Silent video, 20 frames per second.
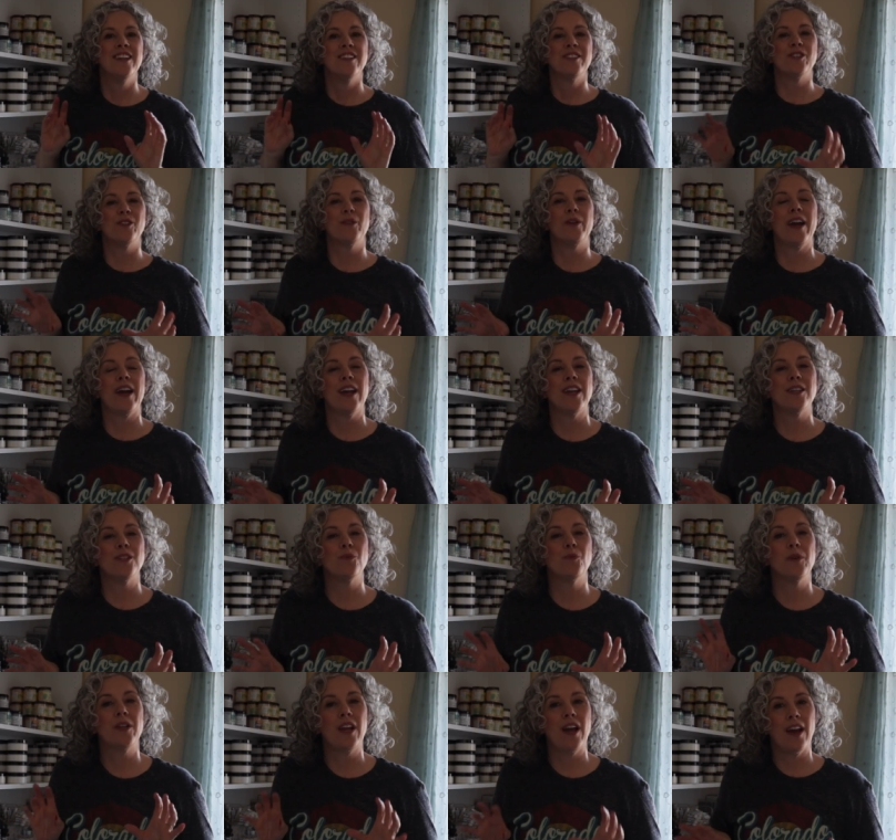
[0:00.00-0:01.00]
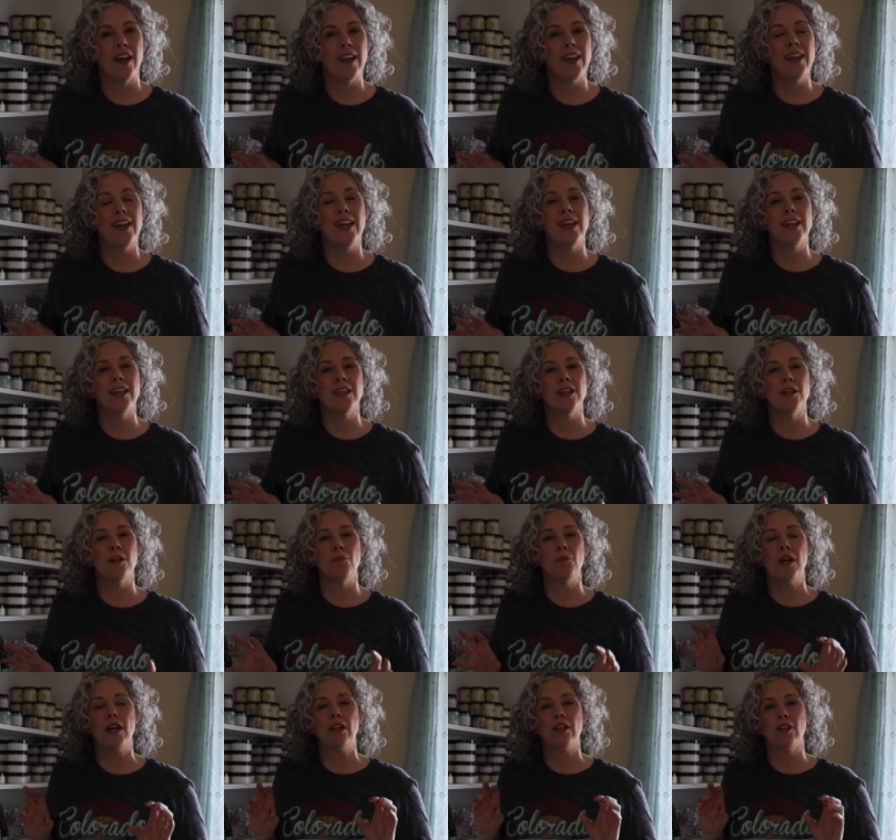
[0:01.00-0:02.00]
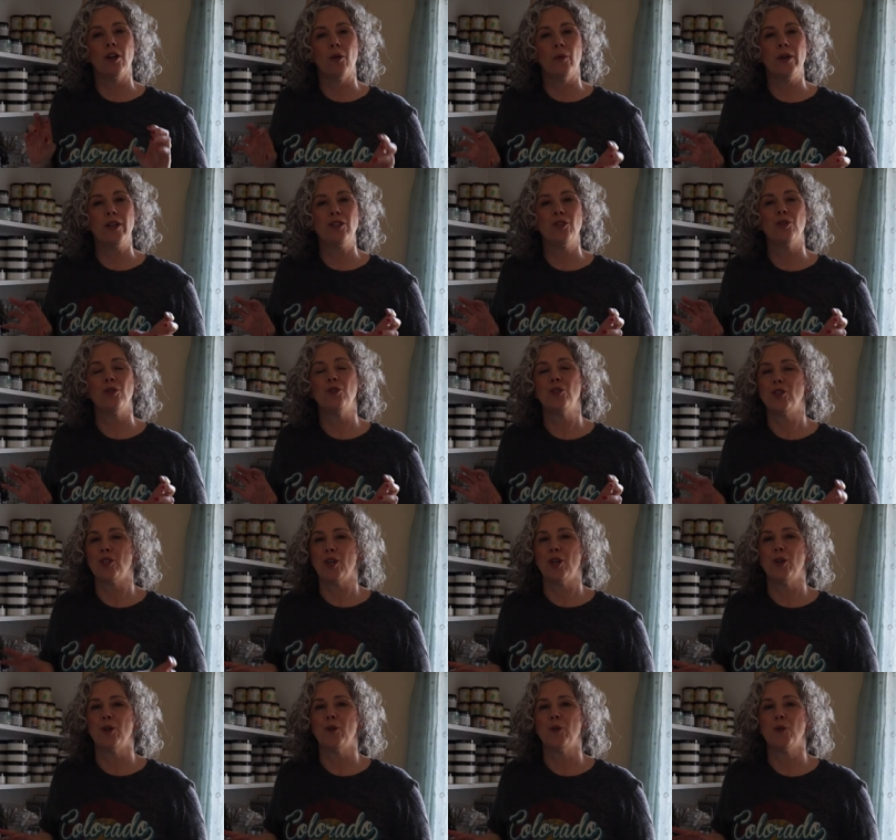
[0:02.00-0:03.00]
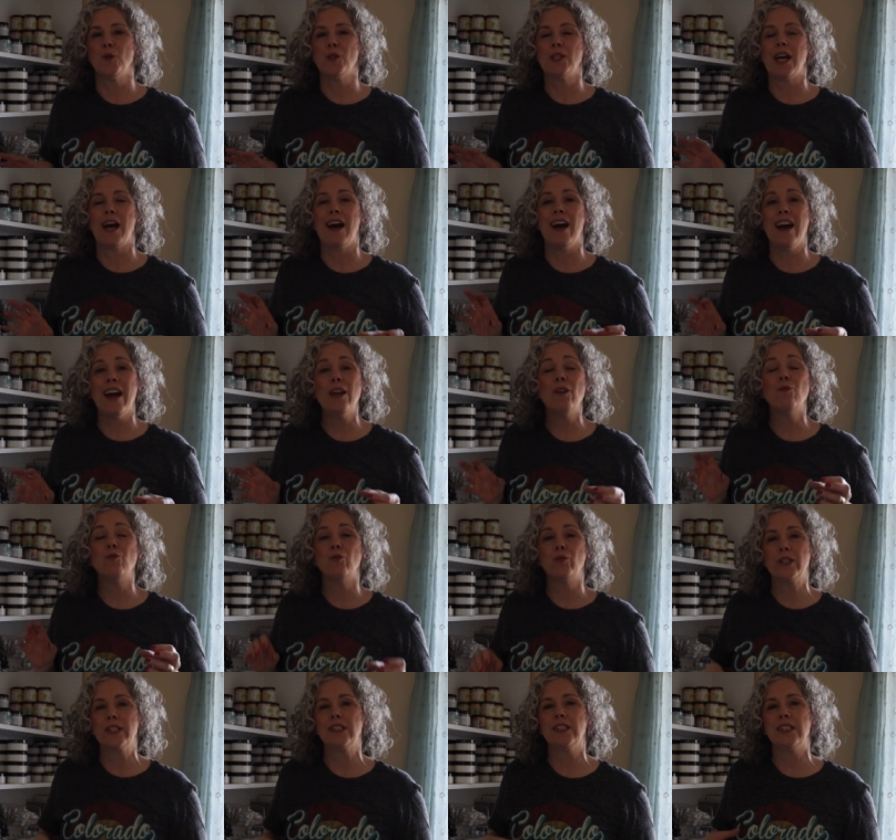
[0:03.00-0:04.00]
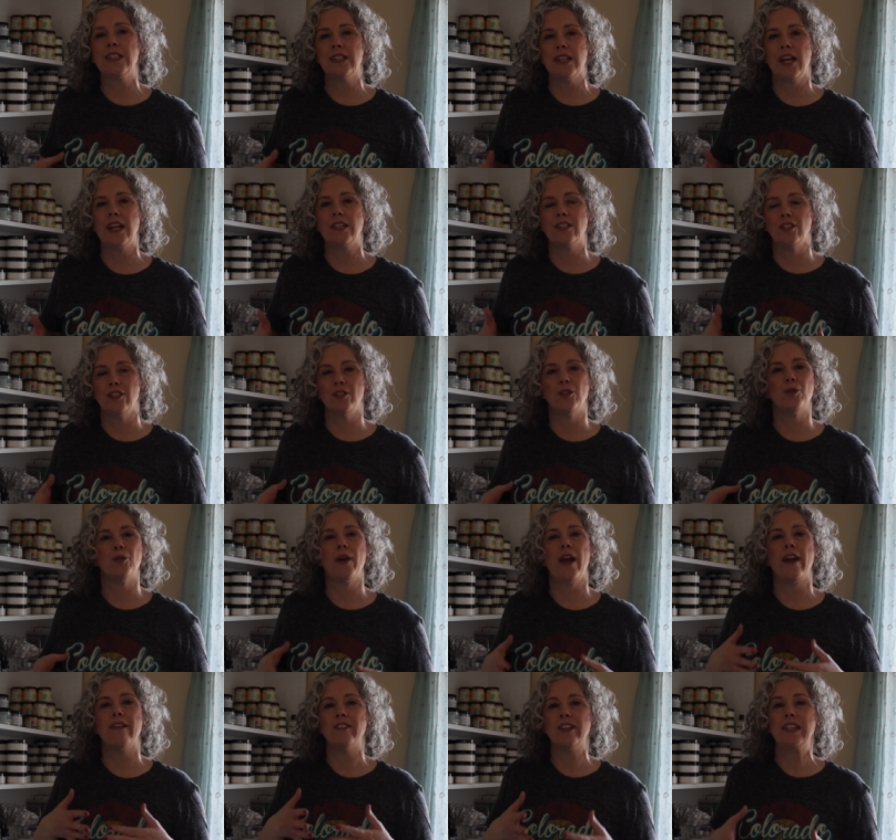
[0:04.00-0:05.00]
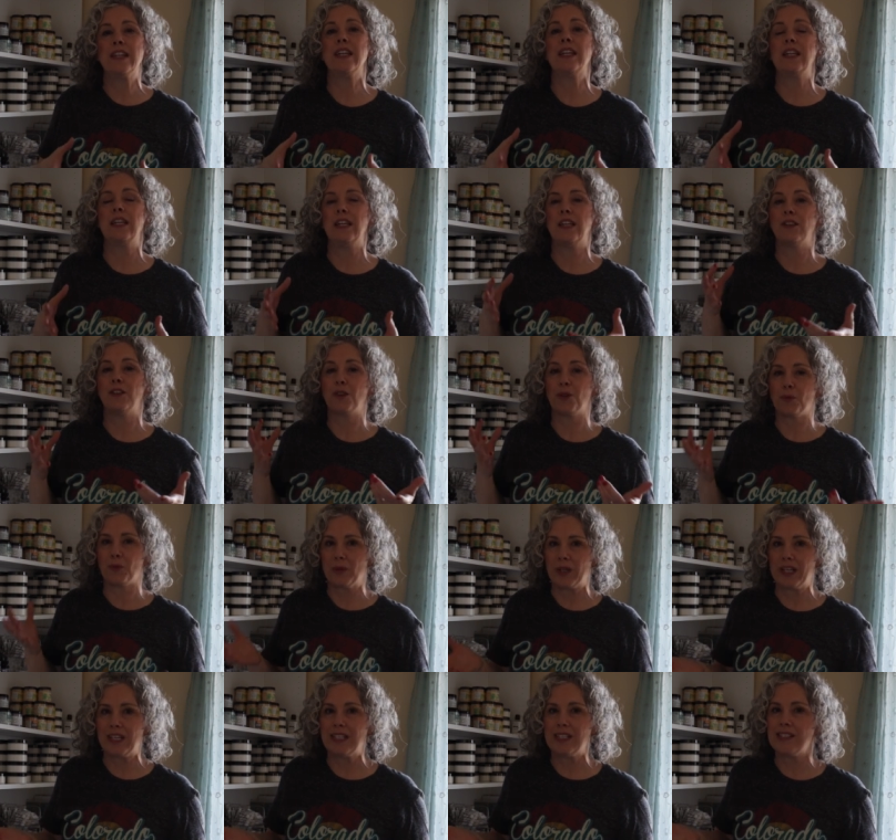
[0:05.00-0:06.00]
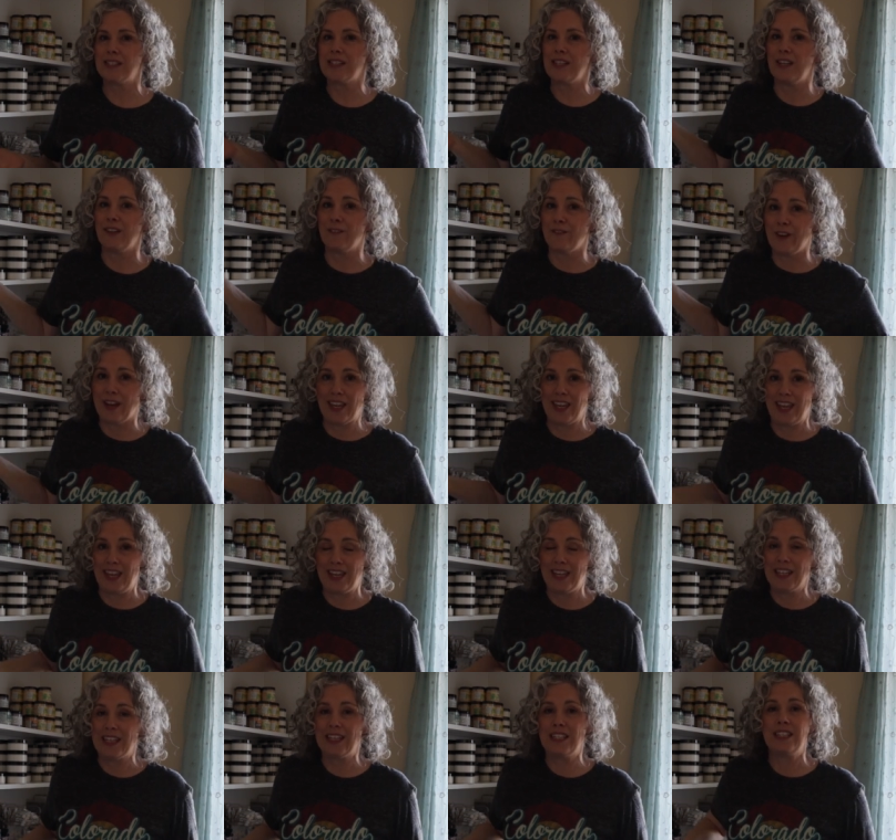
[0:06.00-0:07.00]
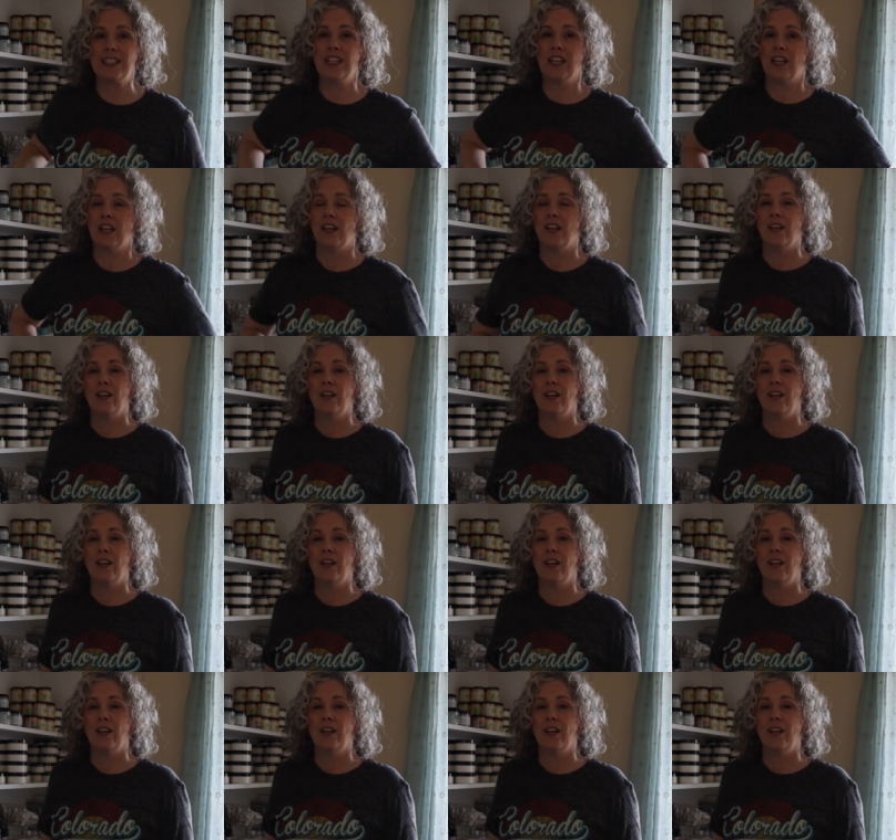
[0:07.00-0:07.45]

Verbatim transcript: So guys, when I am going to shows, I really like to do everything in threes if I can.